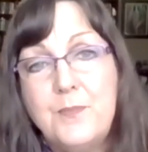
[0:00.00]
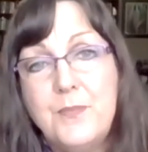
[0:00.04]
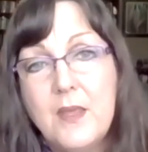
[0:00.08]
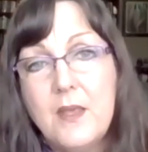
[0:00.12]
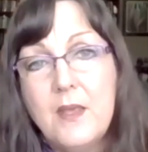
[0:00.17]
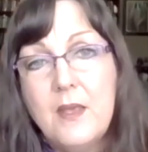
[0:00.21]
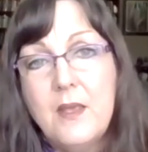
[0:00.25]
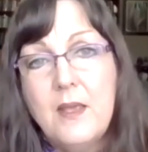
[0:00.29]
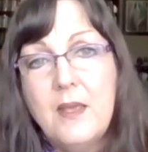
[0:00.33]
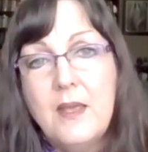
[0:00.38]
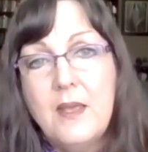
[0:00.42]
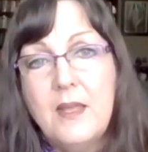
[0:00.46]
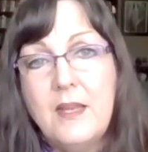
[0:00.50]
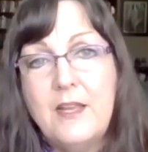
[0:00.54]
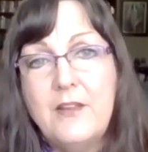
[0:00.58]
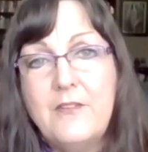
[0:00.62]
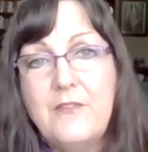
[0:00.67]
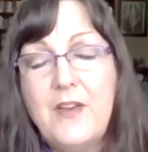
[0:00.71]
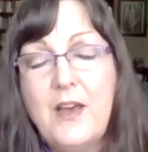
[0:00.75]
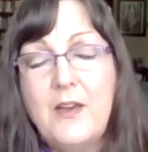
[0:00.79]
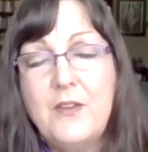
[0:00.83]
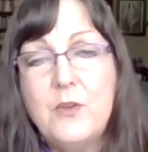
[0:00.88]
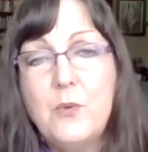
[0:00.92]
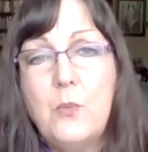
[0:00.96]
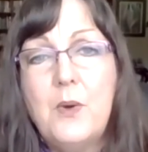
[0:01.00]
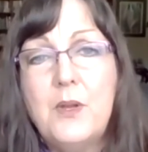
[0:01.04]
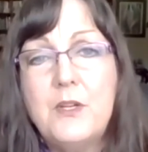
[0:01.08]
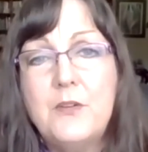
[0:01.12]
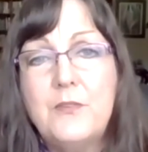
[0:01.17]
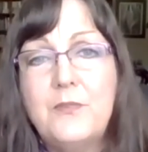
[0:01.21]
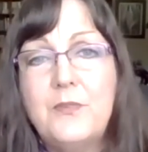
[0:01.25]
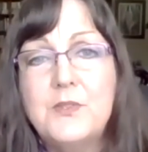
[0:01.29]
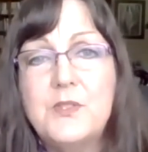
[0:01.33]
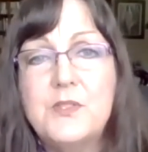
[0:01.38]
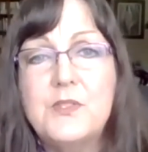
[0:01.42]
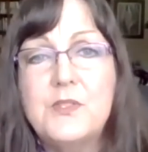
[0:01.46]
And I found a wonderful
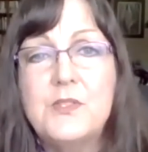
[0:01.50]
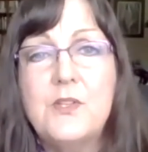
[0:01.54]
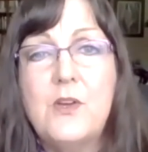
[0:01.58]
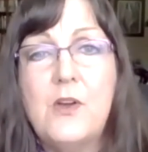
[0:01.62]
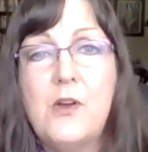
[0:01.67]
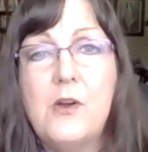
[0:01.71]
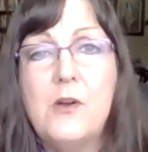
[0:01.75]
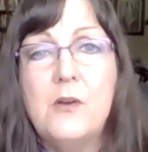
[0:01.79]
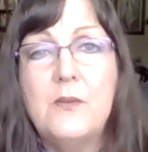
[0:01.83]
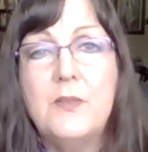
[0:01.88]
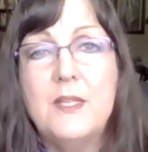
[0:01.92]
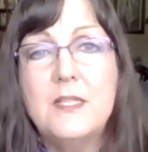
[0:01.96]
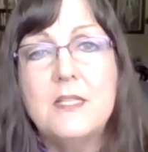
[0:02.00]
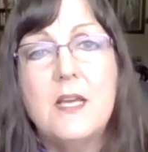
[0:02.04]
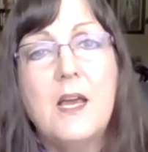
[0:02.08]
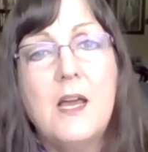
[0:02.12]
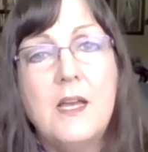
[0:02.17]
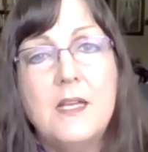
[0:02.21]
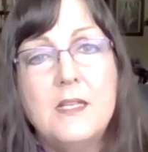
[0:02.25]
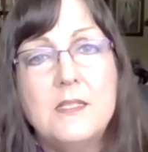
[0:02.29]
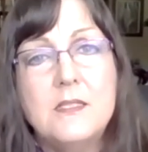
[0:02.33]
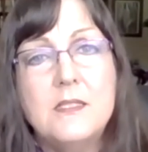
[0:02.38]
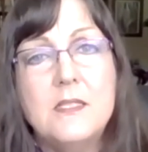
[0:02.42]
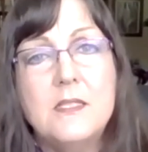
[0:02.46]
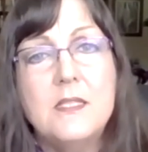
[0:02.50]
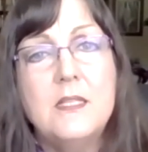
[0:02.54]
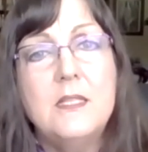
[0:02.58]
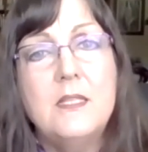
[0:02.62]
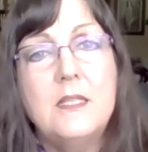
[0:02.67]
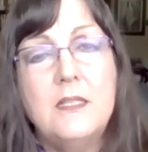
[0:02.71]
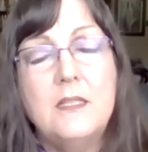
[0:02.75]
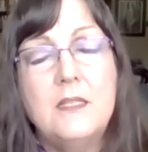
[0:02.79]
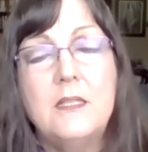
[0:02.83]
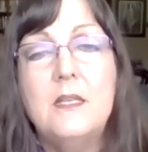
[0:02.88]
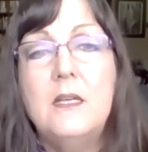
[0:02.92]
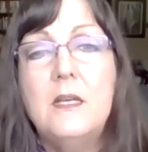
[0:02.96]
song that ties in
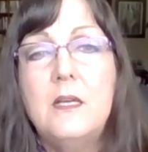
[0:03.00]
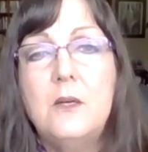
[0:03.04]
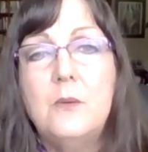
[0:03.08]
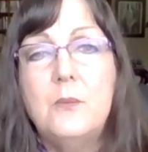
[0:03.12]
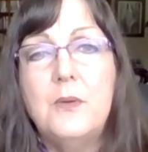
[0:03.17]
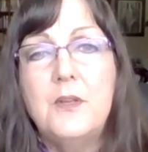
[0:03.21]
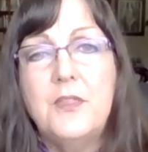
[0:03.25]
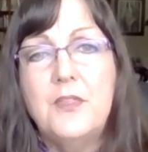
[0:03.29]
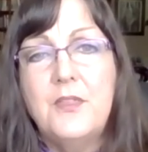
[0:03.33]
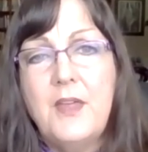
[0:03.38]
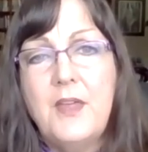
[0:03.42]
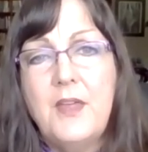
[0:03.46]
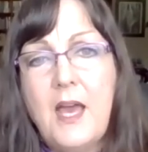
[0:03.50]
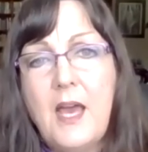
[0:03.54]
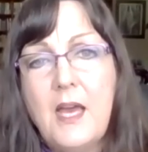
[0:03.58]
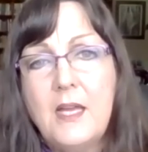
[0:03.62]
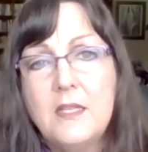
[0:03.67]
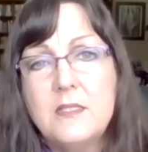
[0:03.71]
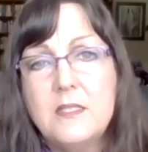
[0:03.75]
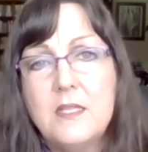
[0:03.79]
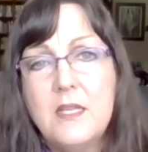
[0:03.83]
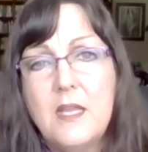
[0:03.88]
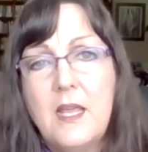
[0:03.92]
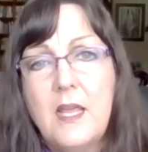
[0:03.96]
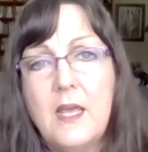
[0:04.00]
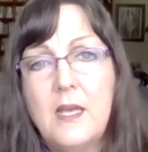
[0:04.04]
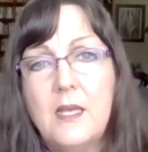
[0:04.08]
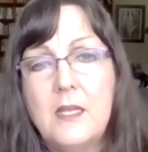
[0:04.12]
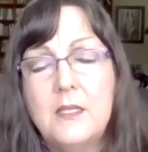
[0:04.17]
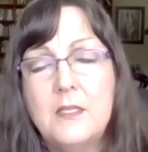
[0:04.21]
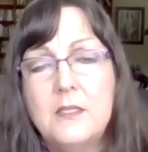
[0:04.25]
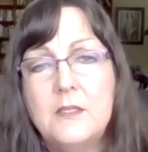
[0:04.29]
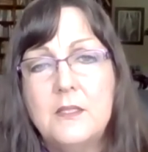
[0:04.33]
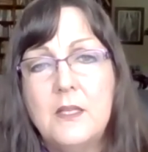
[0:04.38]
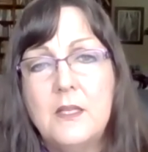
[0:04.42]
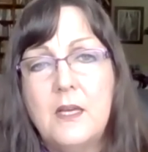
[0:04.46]
with that
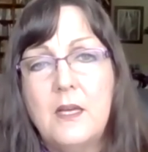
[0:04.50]
and